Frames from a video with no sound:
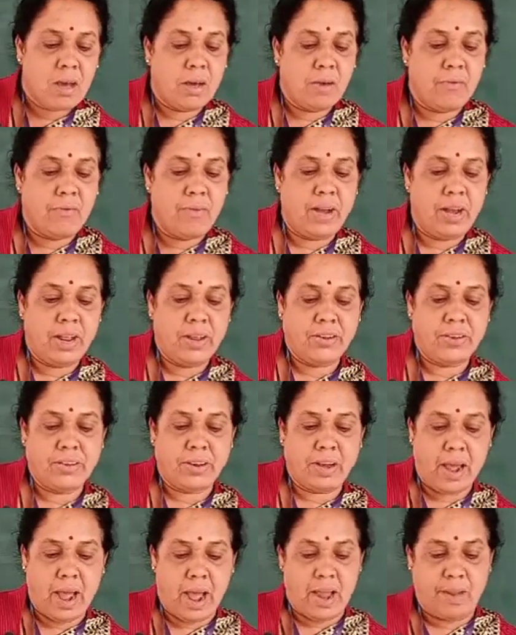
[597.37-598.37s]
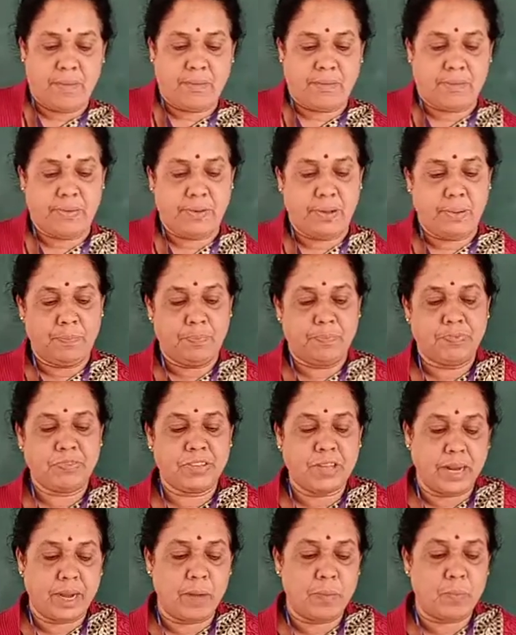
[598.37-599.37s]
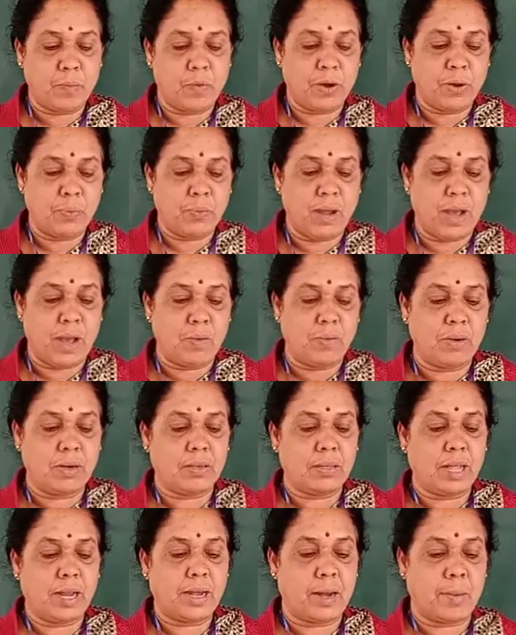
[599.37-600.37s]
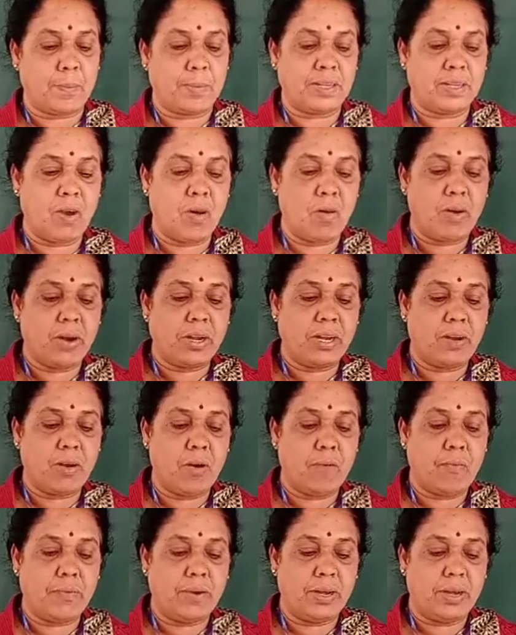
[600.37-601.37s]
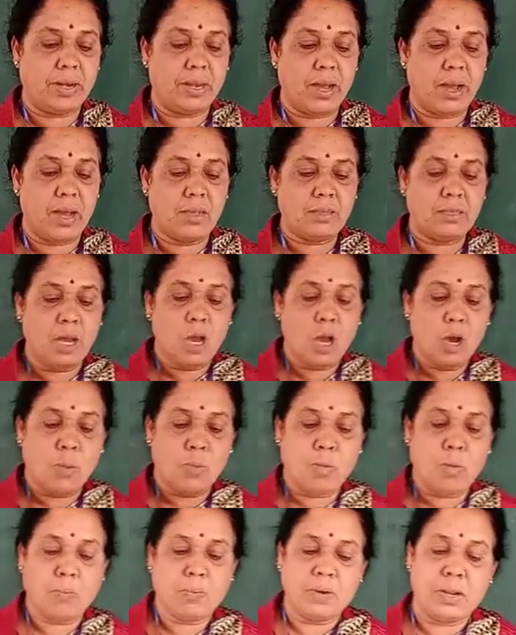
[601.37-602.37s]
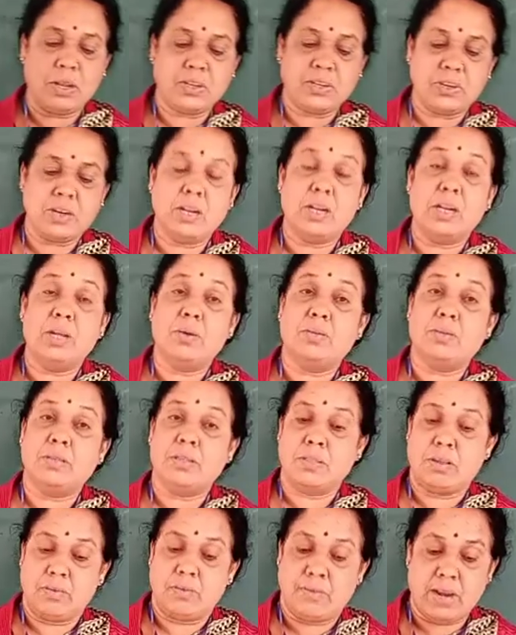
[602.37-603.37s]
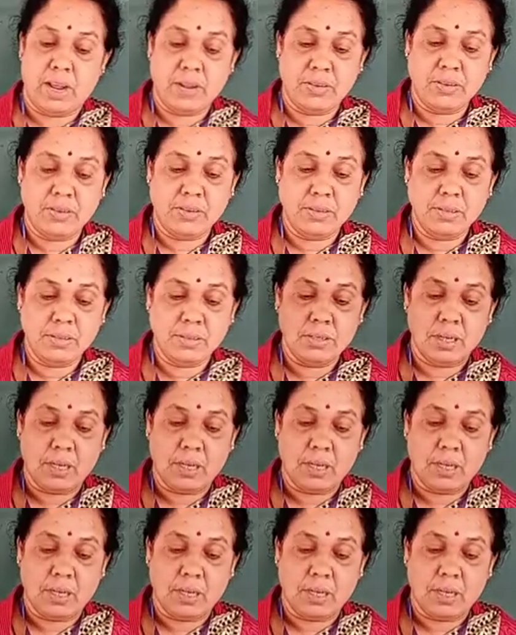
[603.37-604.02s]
village life. Second point, we have learned that a majority of India's population lives in the villages.